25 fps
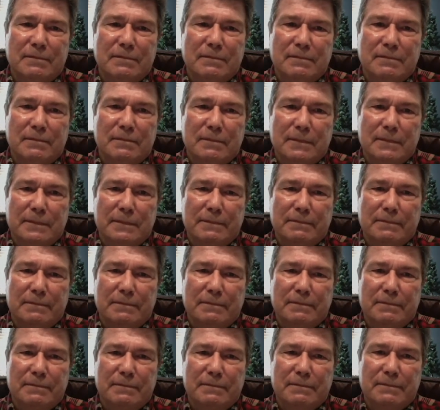
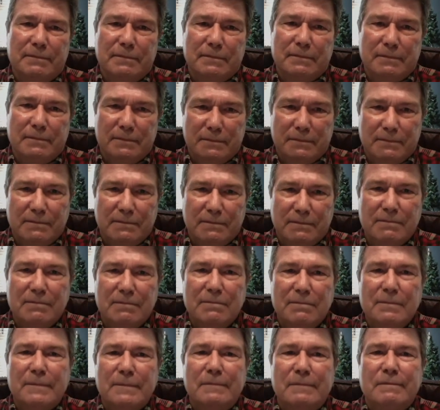
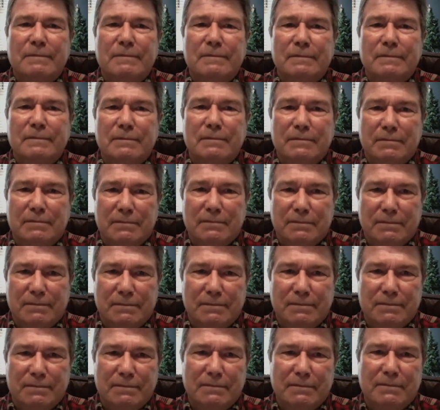
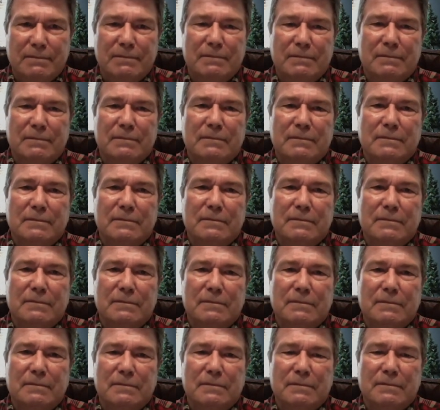
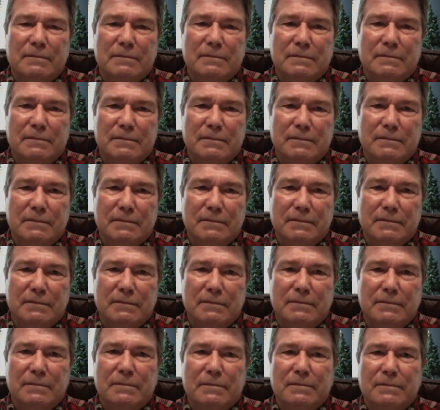
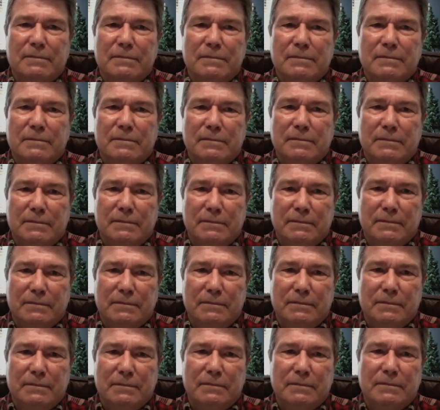
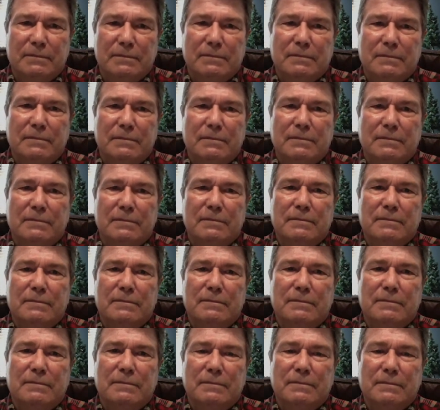
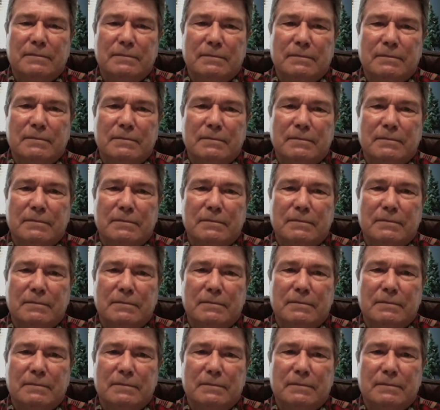No words are spoken by the person on screen.